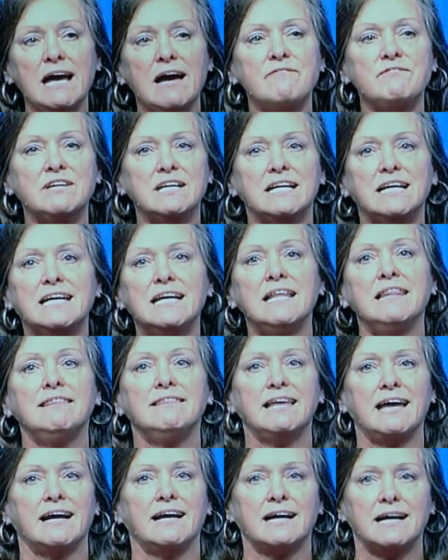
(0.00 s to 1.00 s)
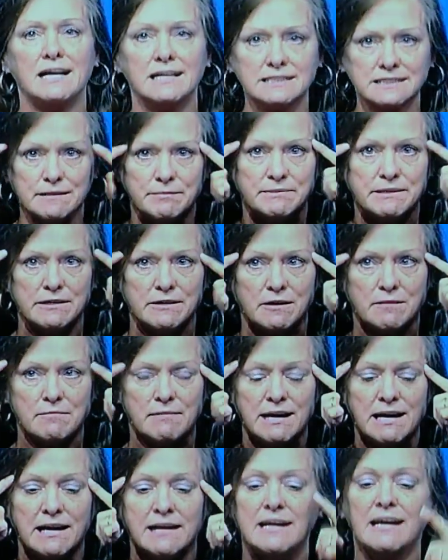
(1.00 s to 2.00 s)
have to get that concept in our
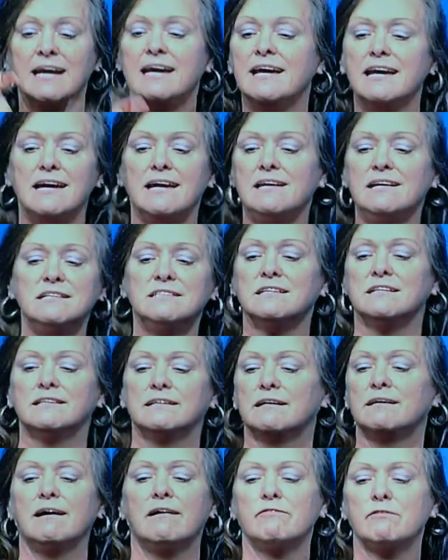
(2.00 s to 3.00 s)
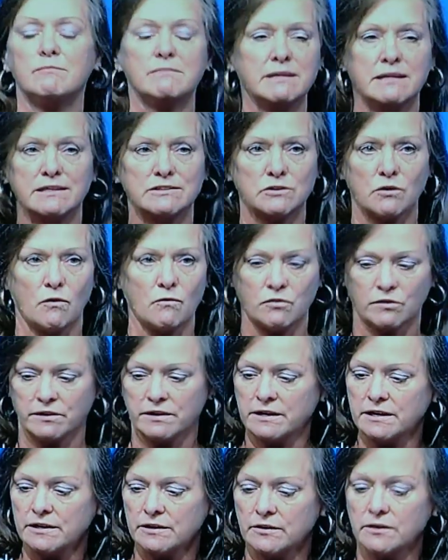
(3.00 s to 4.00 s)
mind. It isn't the government is over
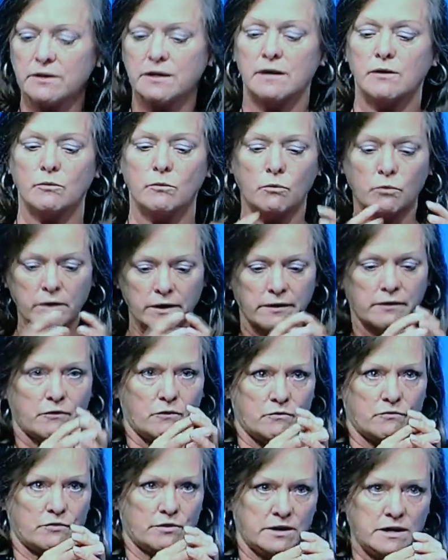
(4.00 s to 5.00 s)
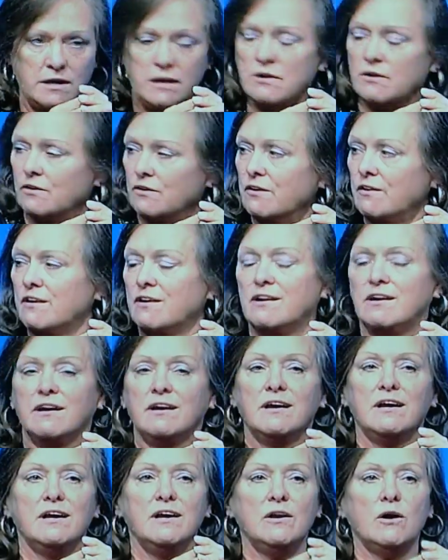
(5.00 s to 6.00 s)
here and we're over here.
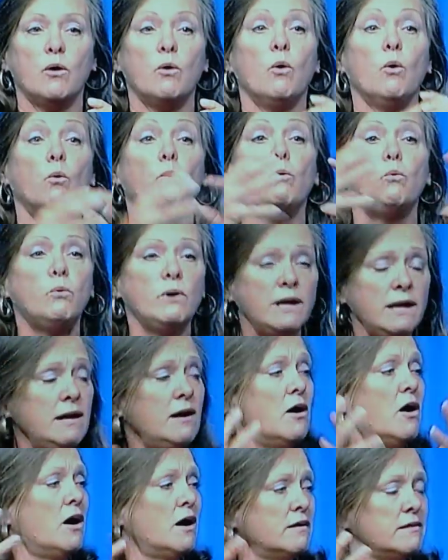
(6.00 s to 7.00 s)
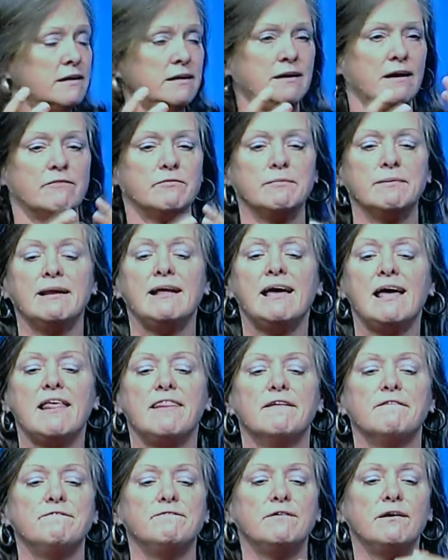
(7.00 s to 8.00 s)
We are the government.
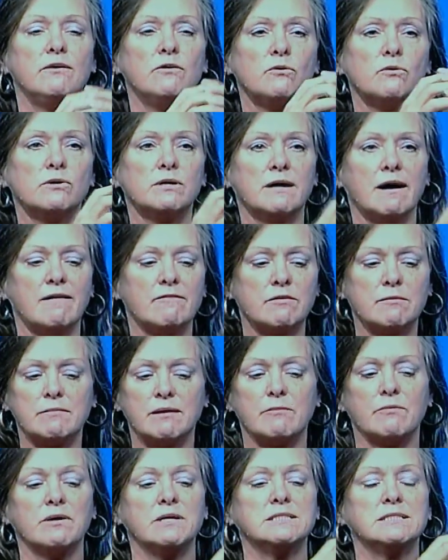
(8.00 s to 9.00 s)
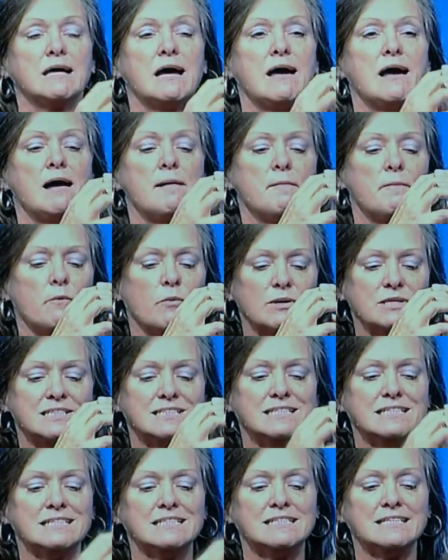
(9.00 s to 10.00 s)
The federal government was
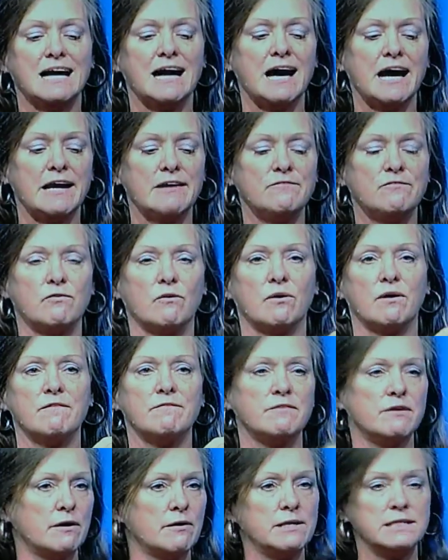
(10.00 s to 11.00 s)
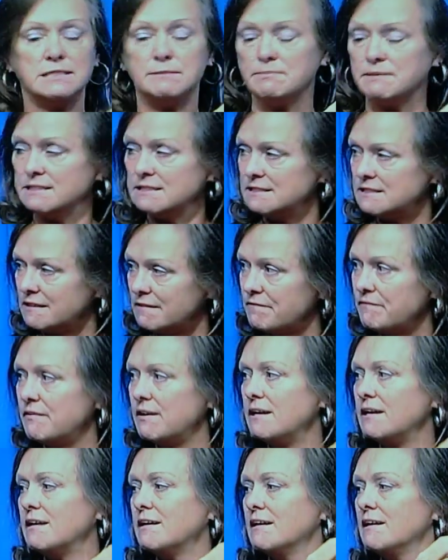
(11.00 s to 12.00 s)
designed for a very
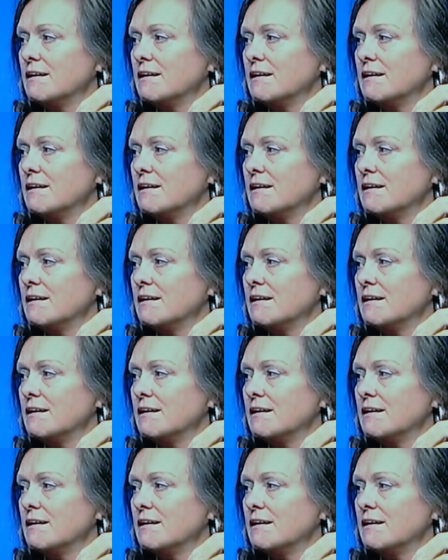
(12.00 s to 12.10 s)
specific